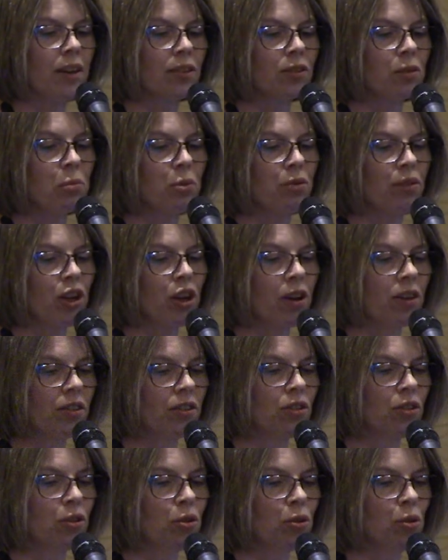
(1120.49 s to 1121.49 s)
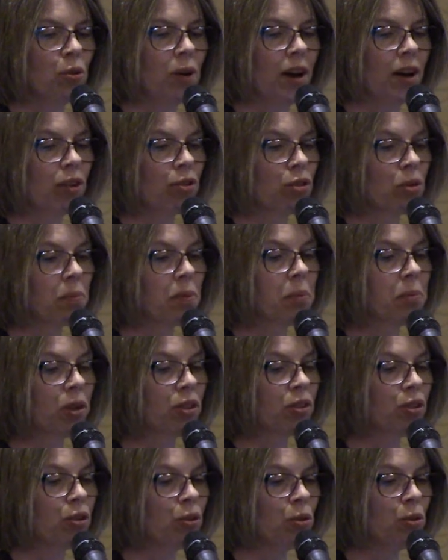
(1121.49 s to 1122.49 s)
moving on to group number
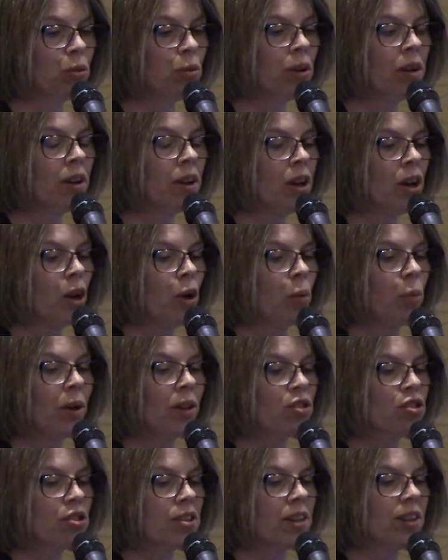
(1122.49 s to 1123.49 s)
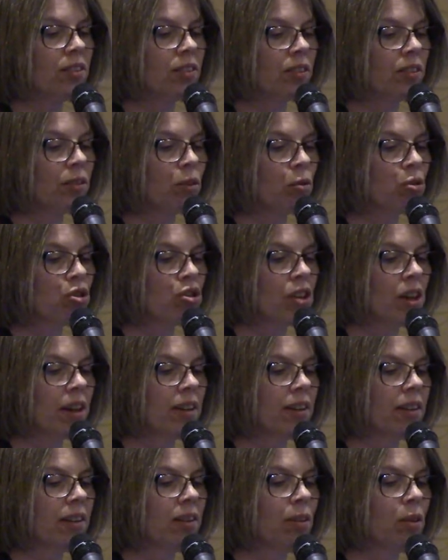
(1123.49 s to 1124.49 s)
2, which is
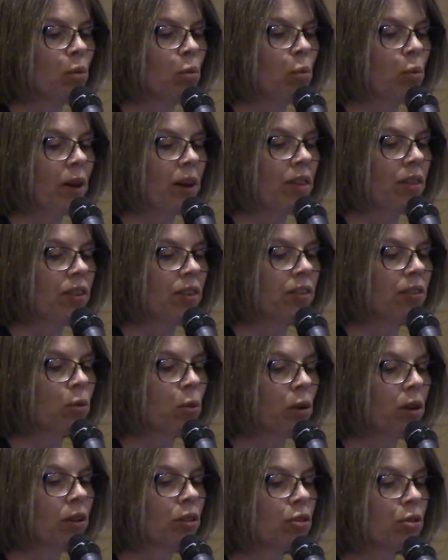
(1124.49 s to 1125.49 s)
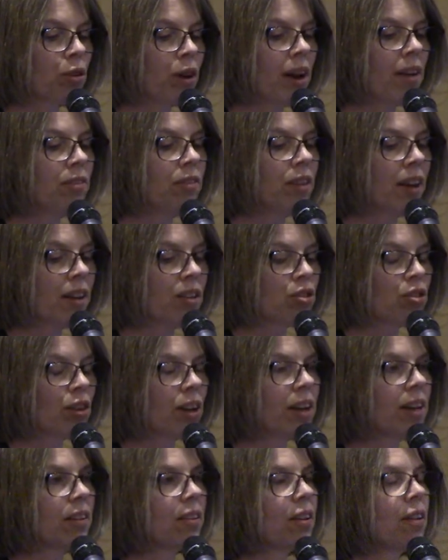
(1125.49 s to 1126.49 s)
associated with soil-derived
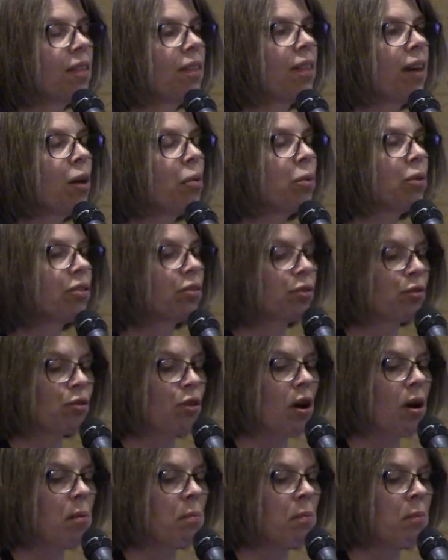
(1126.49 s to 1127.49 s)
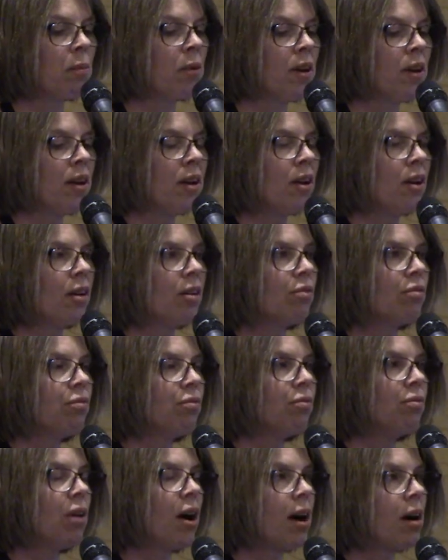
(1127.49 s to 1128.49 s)
nitrate that was from
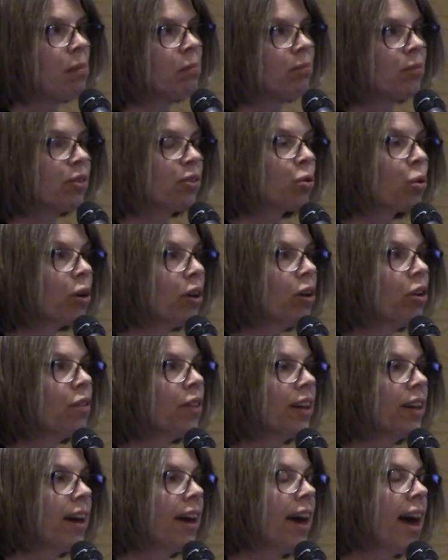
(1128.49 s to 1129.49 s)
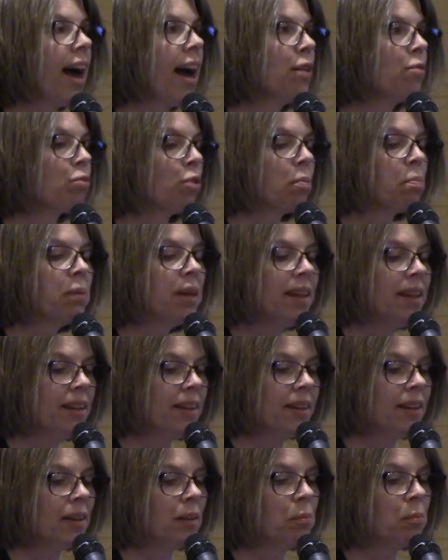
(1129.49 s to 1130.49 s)
soil that had
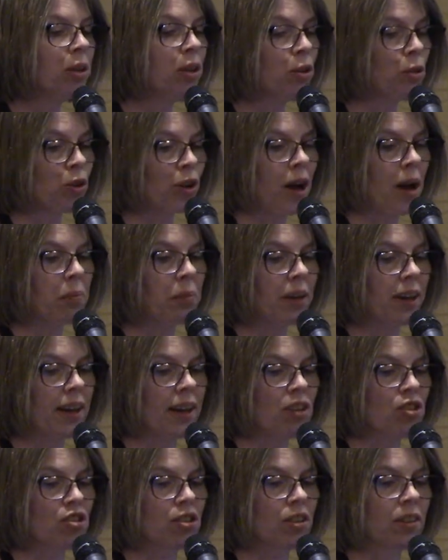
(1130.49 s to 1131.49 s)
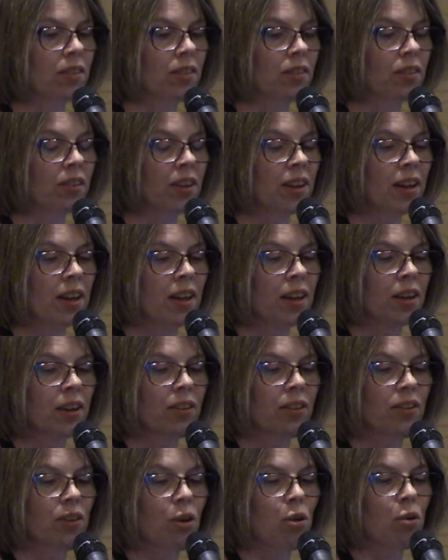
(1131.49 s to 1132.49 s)
repeated manure applications.
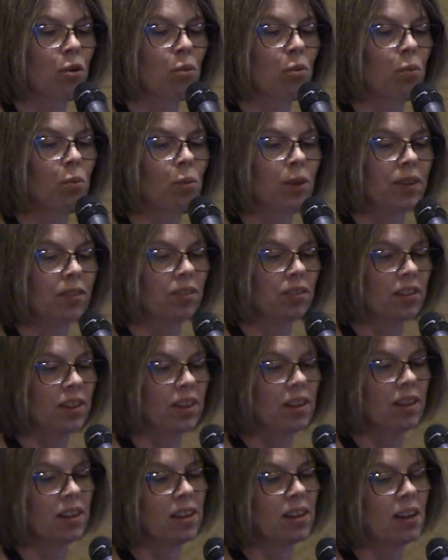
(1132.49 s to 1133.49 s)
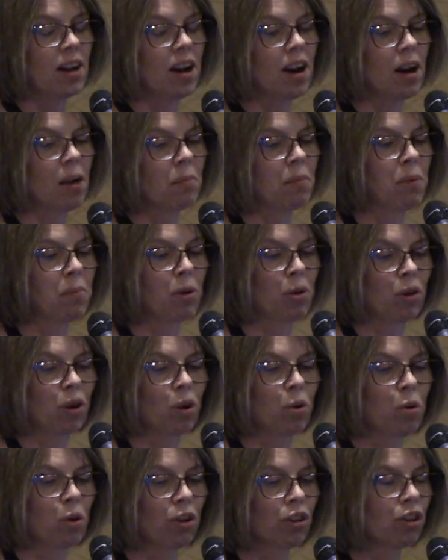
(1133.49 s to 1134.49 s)
So we see about
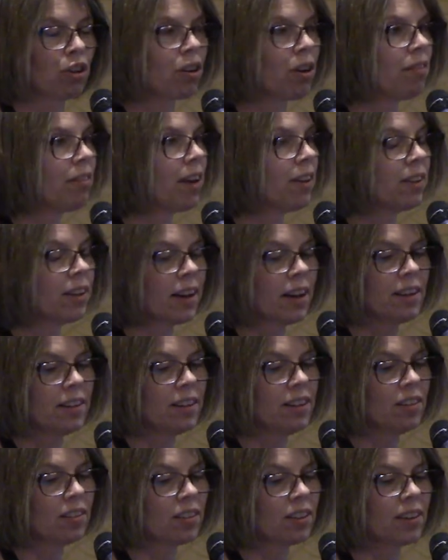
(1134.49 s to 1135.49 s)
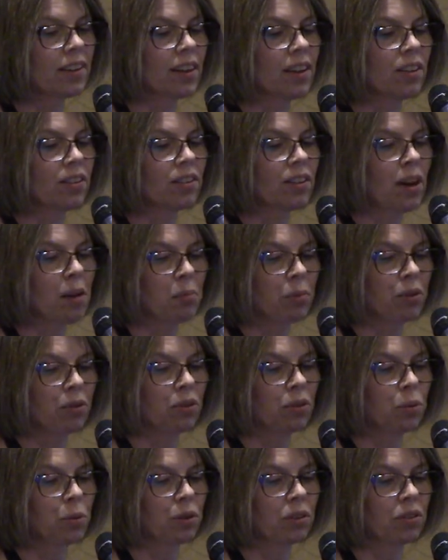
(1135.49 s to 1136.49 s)
1/4 of LNID's canal
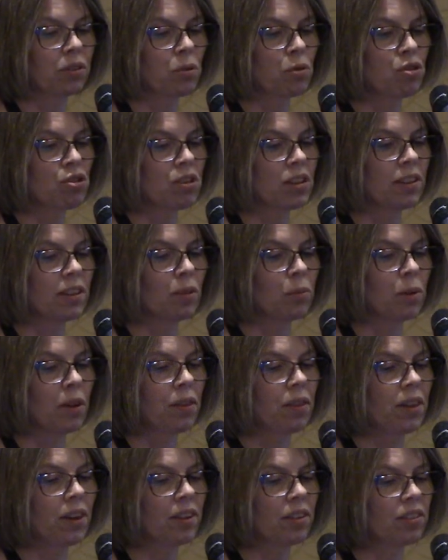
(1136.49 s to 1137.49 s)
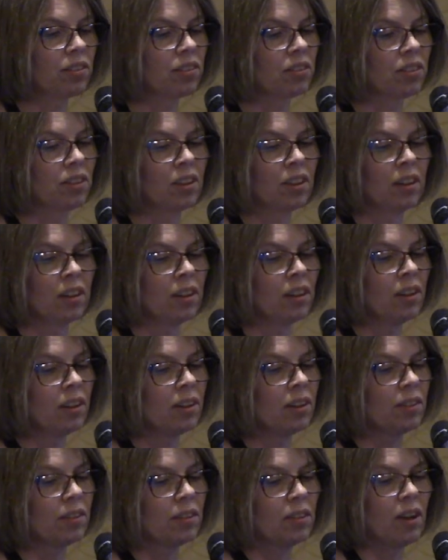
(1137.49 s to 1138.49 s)
samples were associated with this,
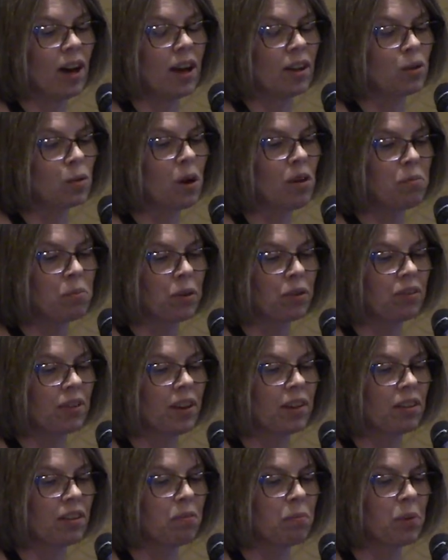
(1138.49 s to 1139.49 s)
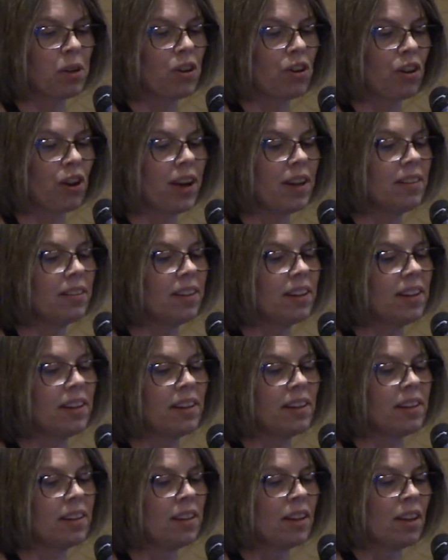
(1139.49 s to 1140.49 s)
12% of
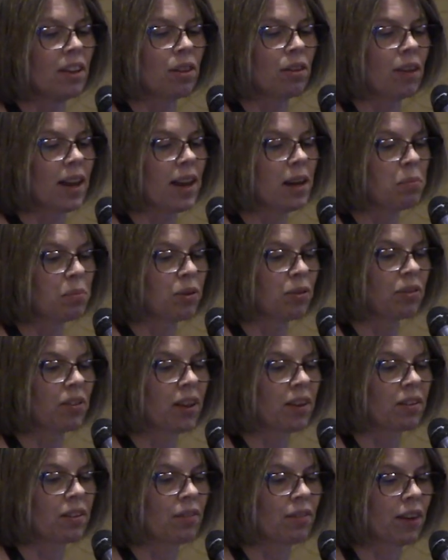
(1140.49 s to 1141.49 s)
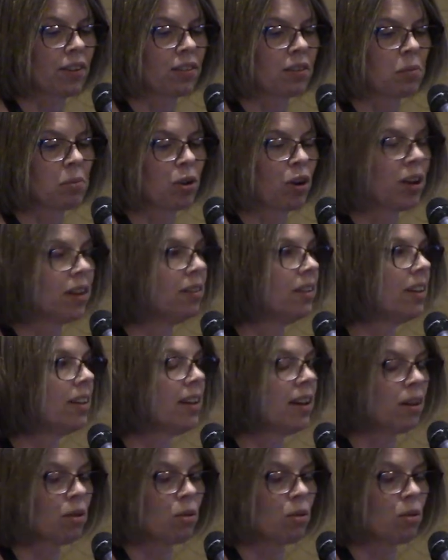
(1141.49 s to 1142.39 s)
BRID, 8% of SMRID, and